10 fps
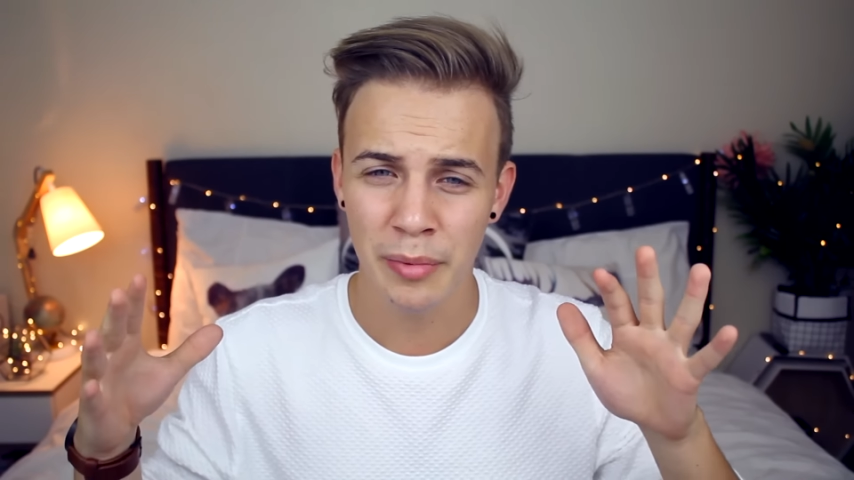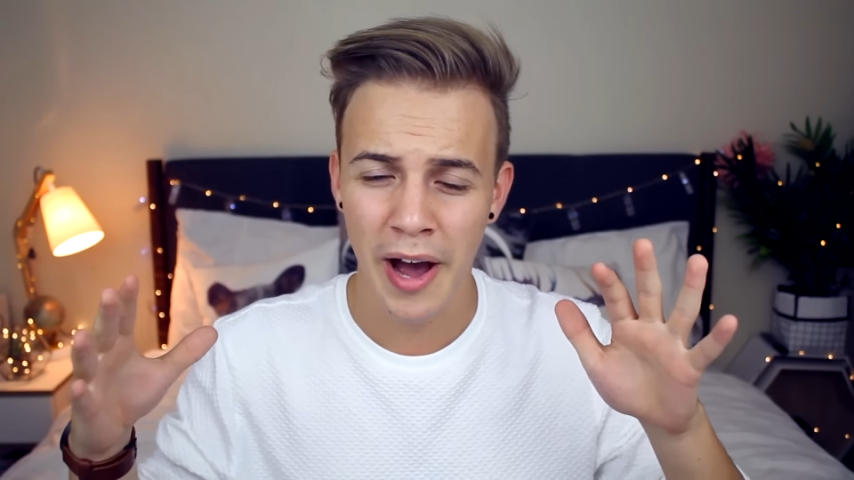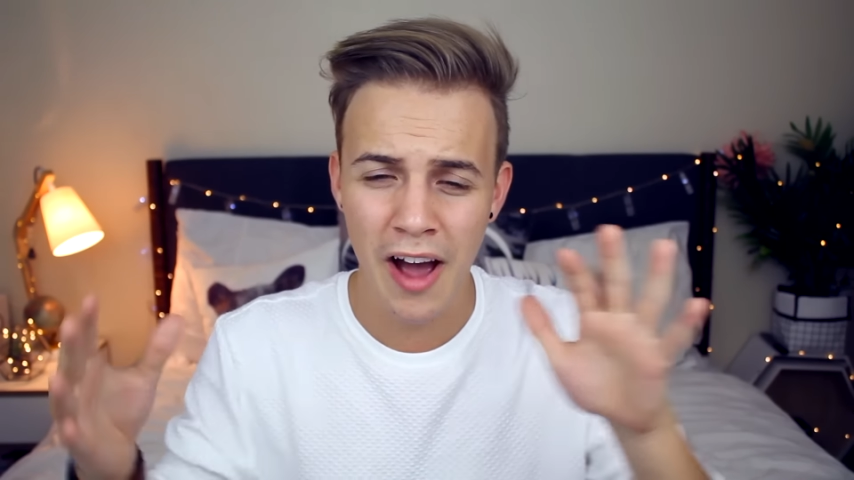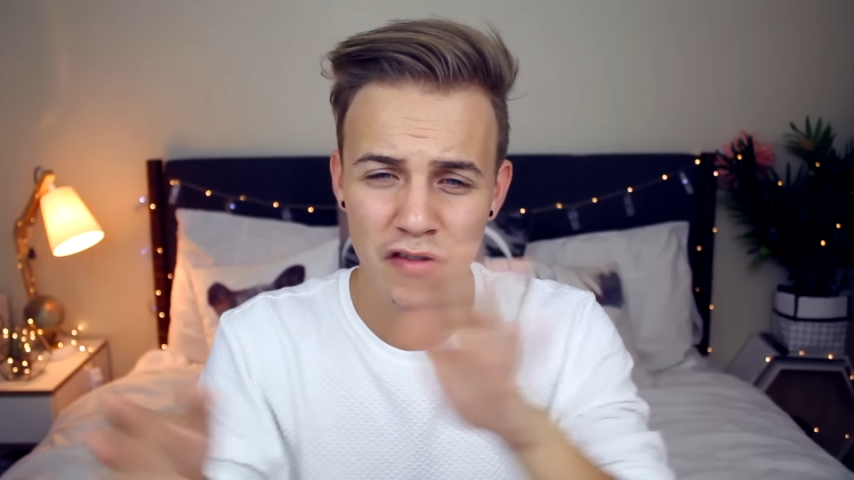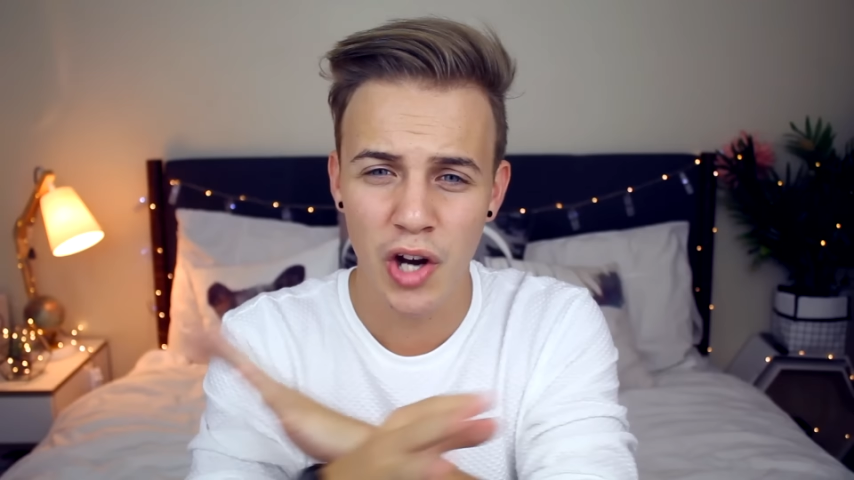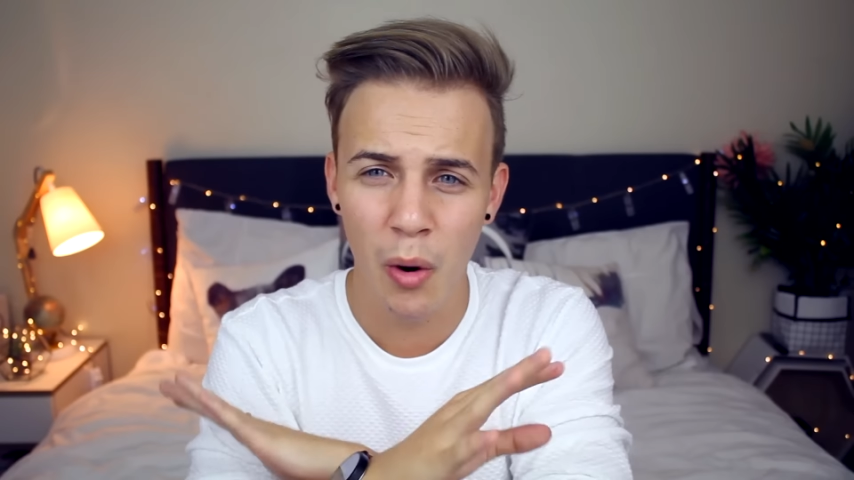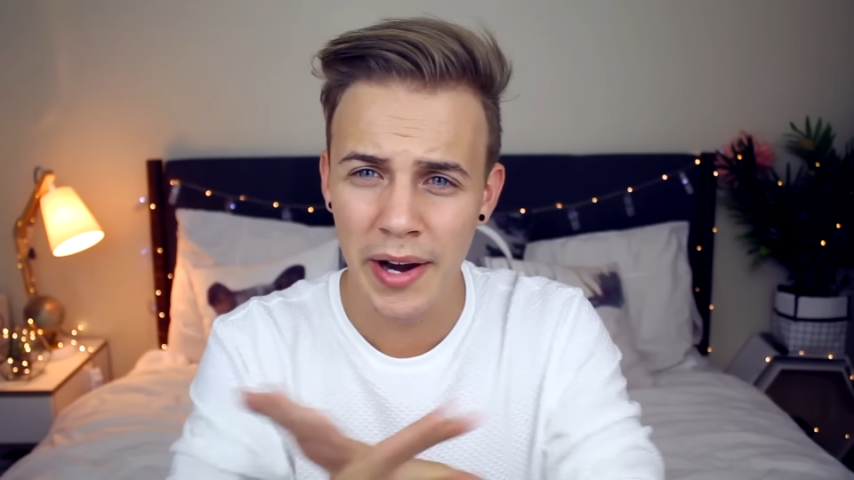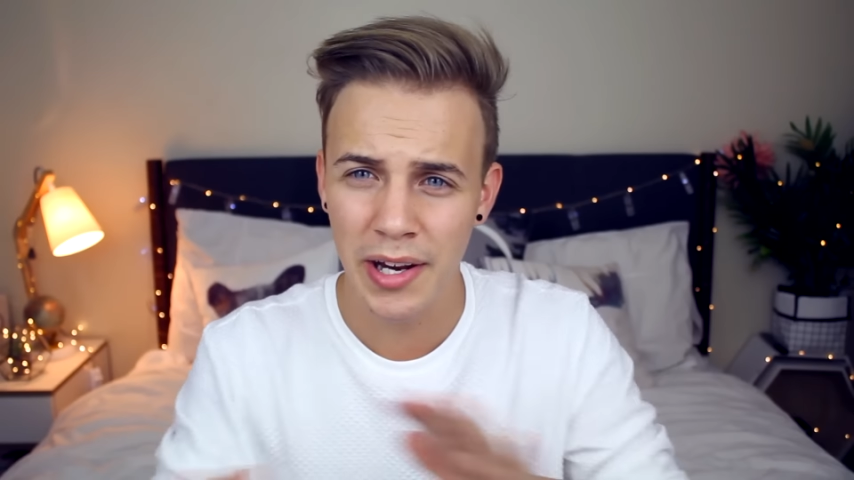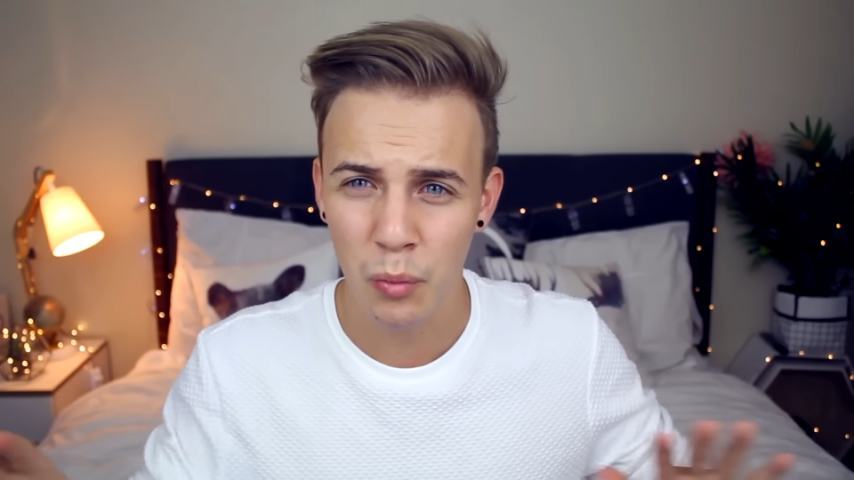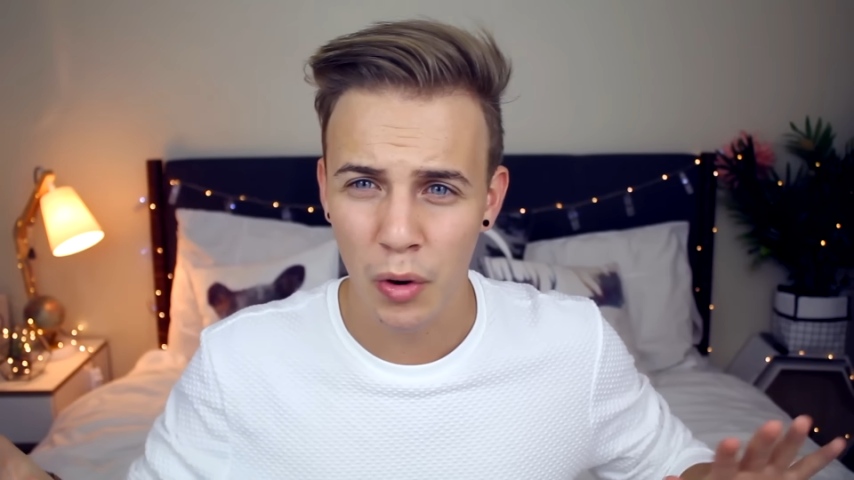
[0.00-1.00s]
I have no
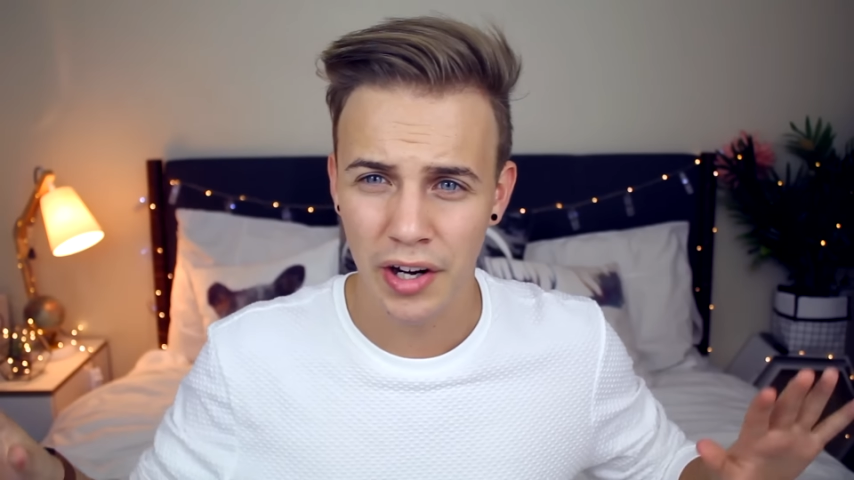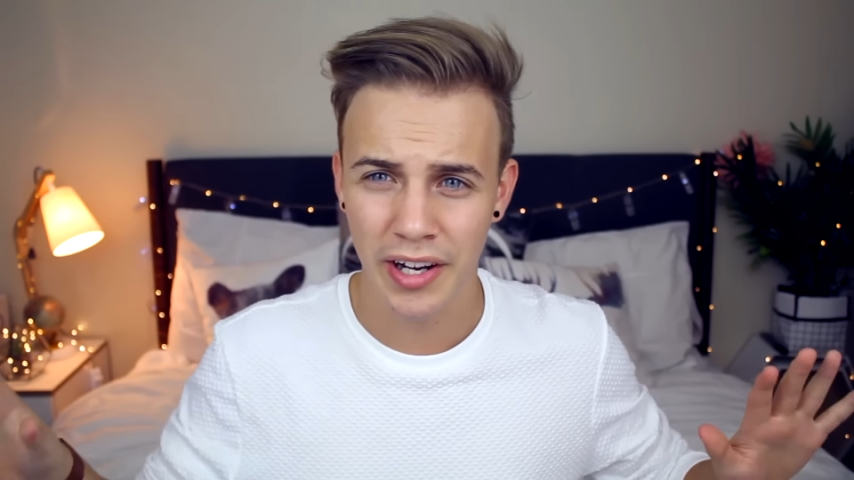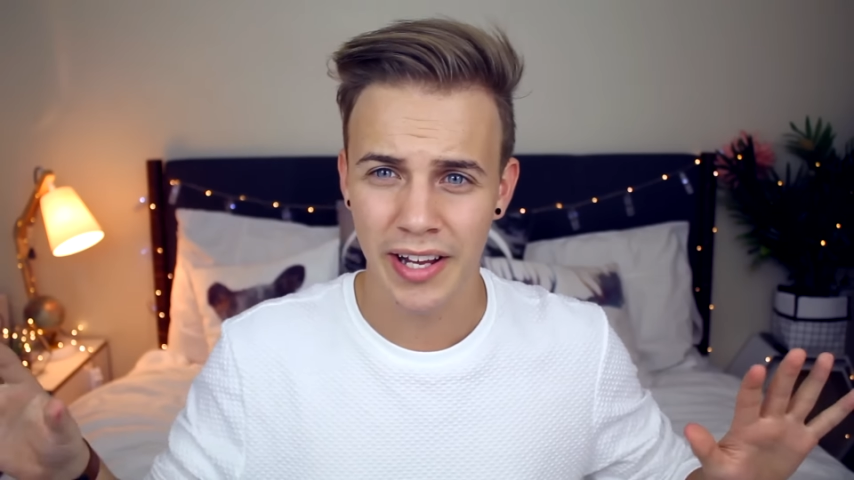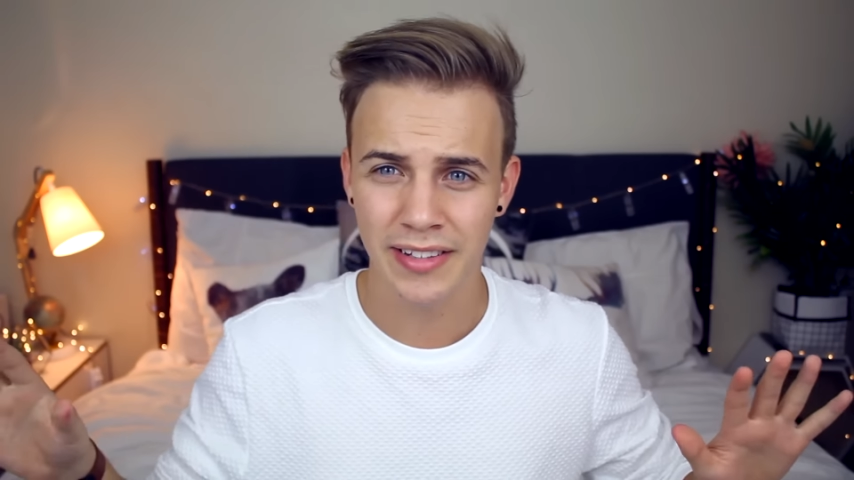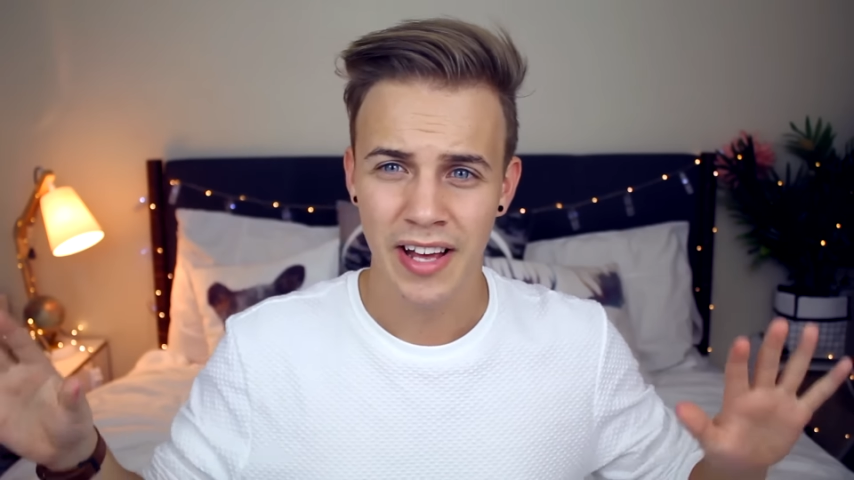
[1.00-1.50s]
idea what it is,